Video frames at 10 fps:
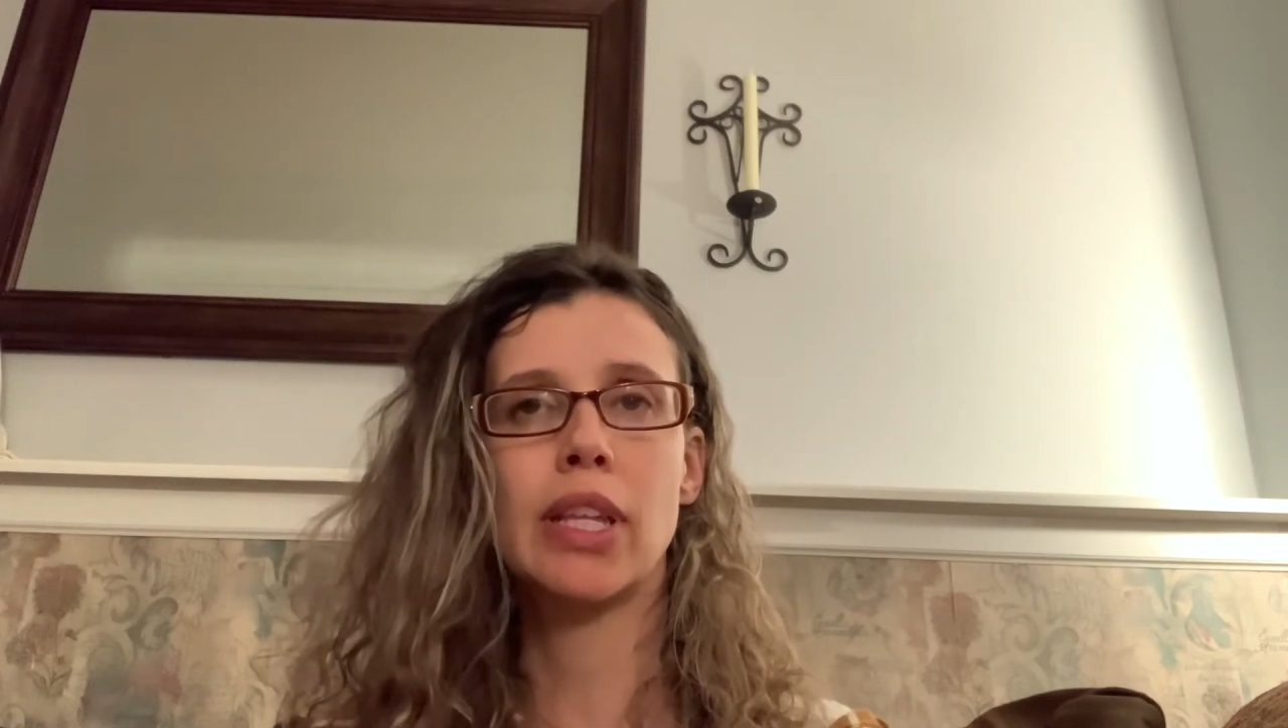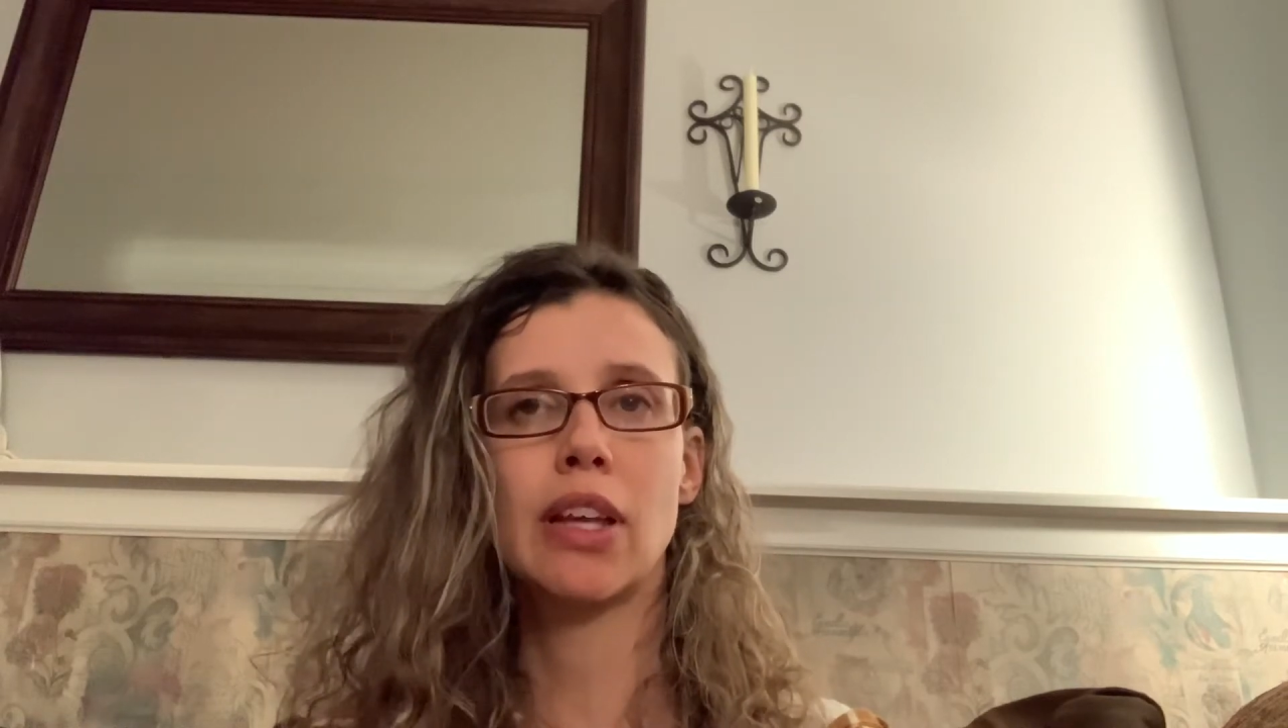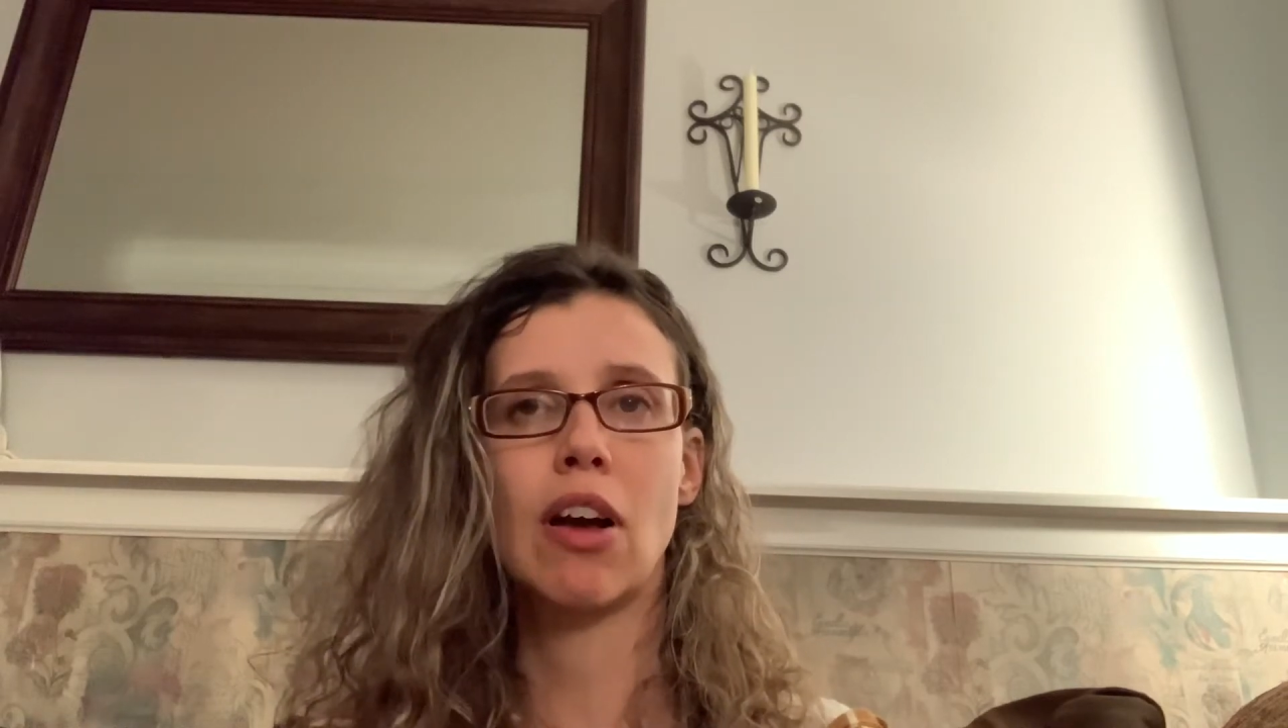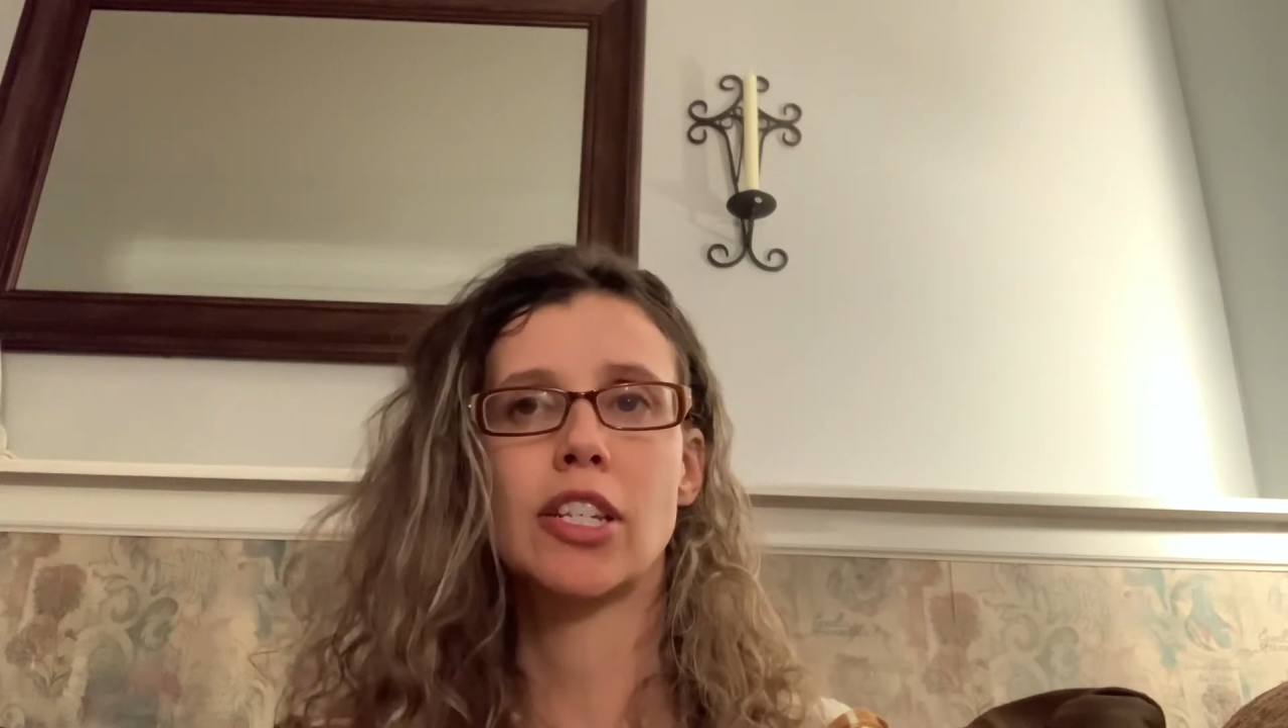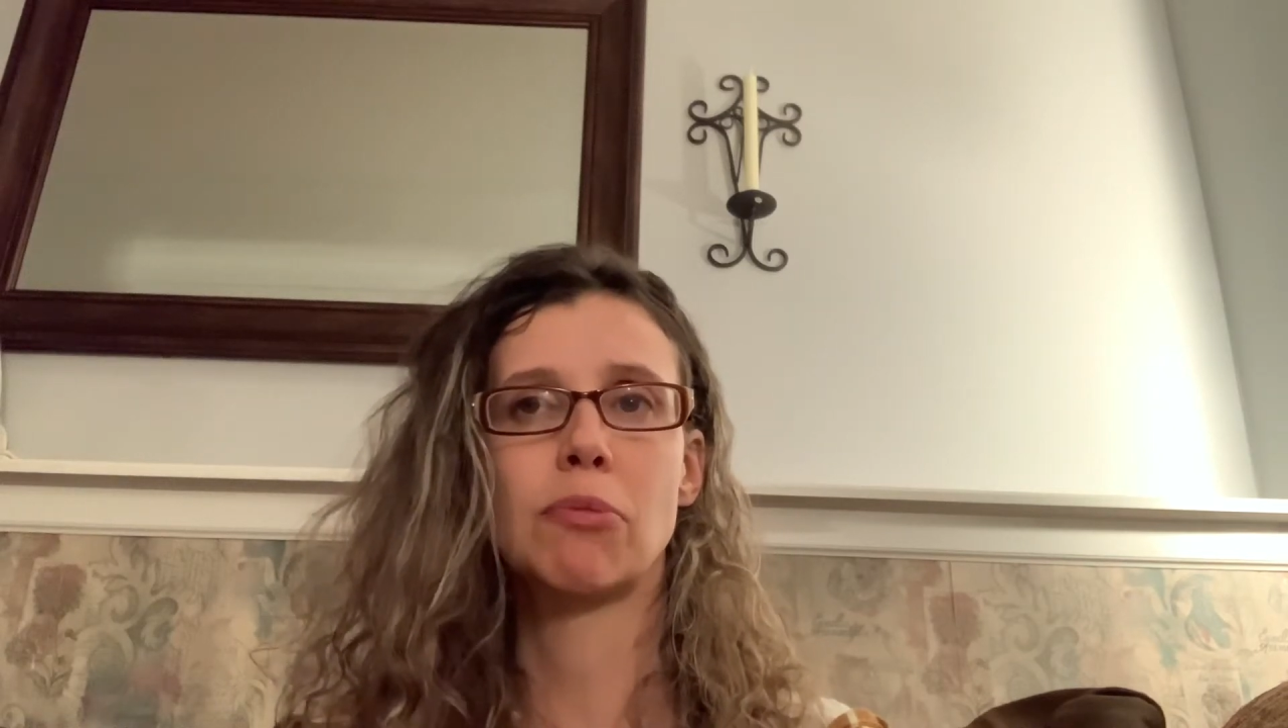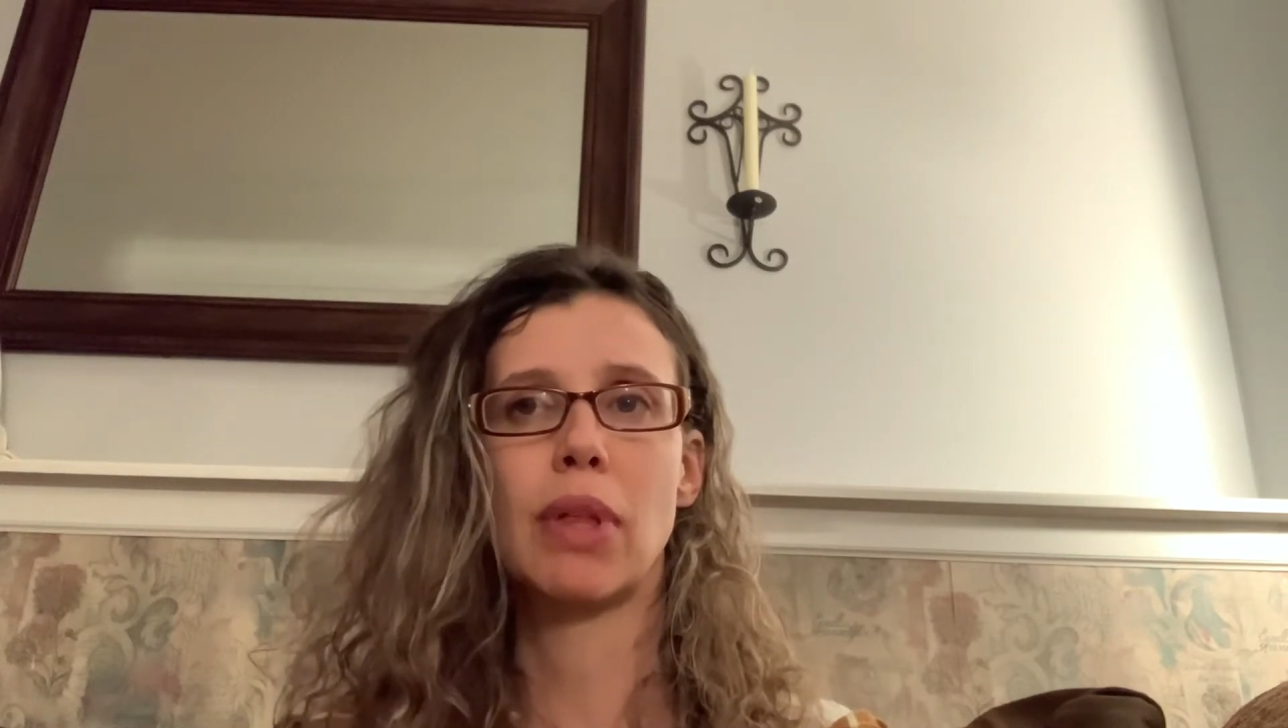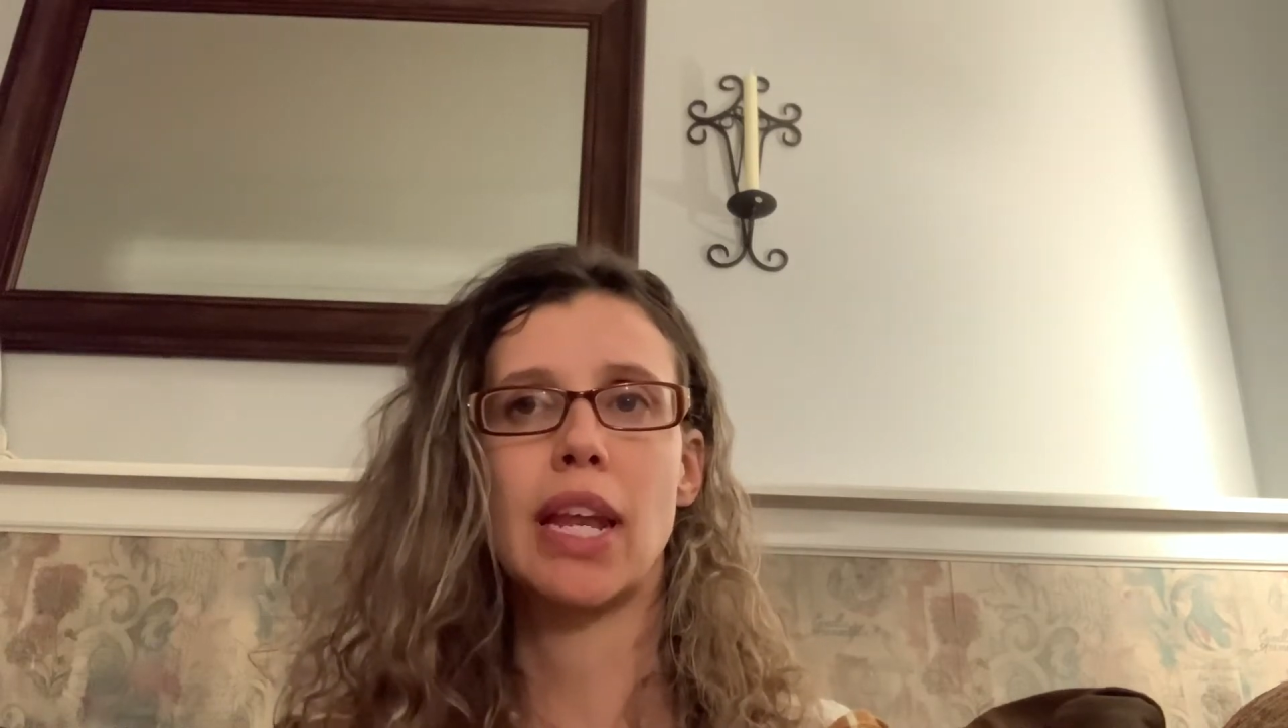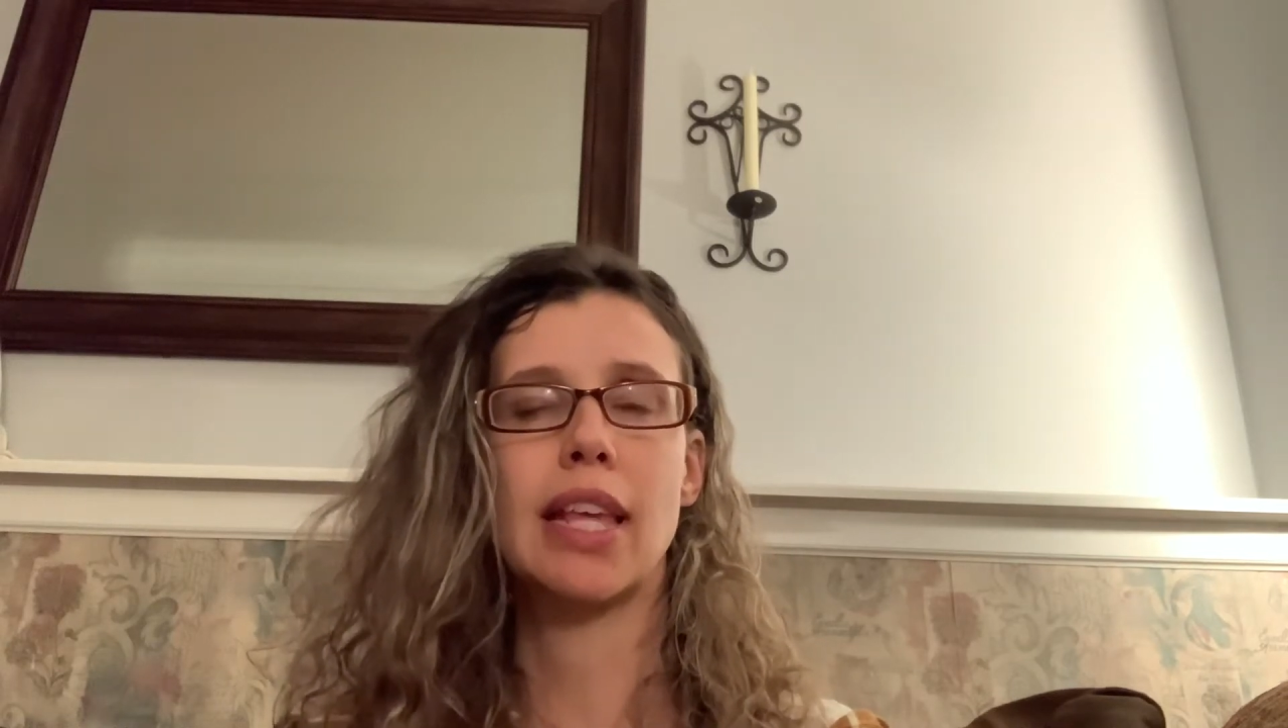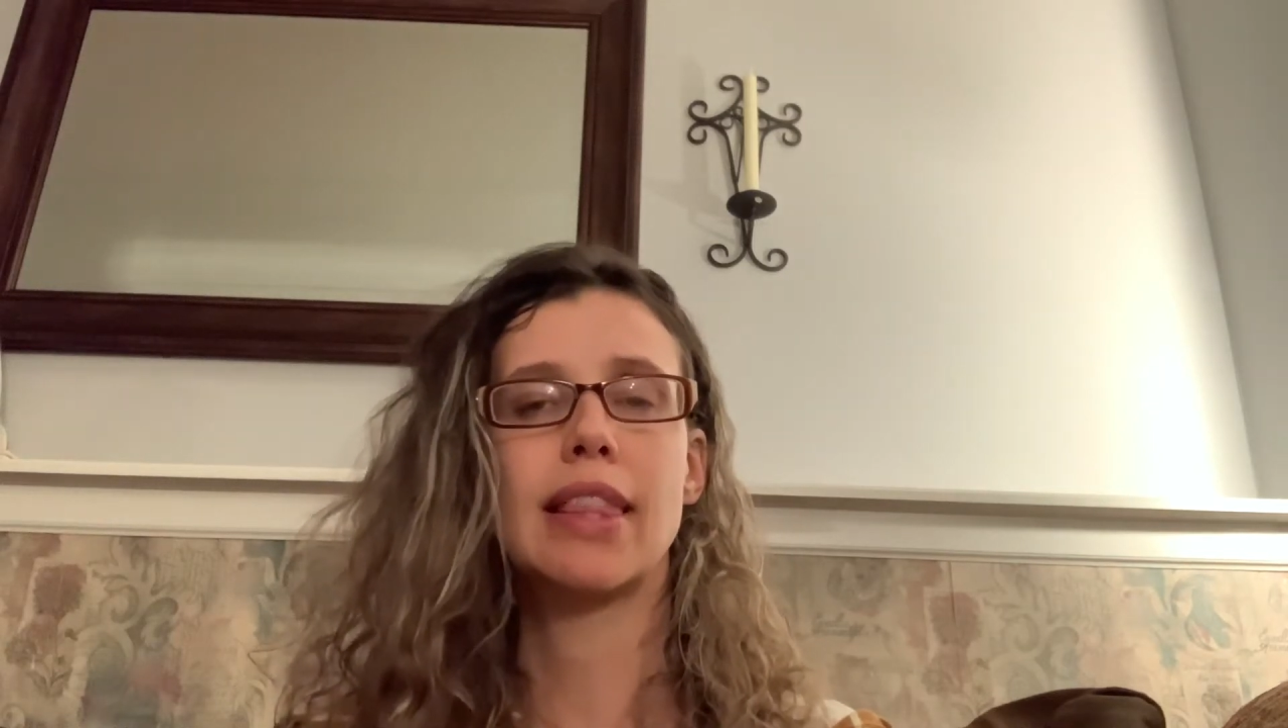contemplating,